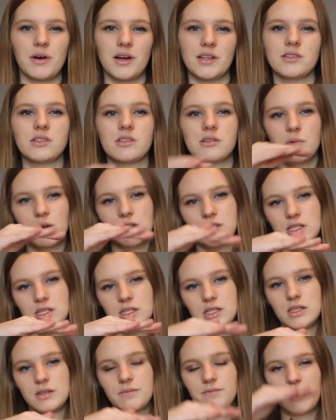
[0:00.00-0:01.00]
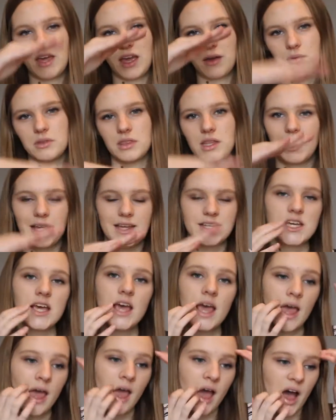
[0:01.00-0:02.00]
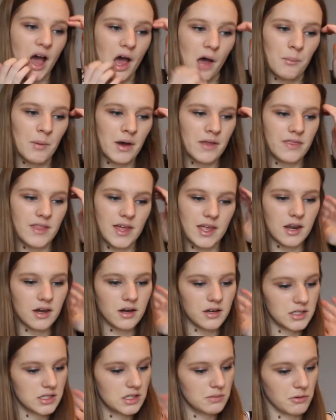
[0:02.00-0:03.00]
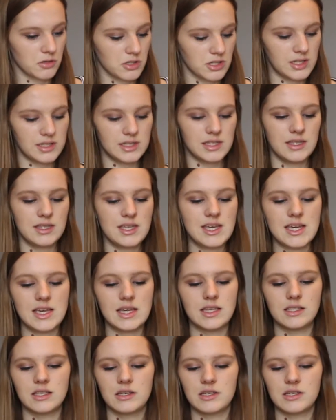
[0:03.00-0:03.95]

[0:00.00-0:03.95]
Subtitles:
ones in the thing with the lid, and then I spotted these.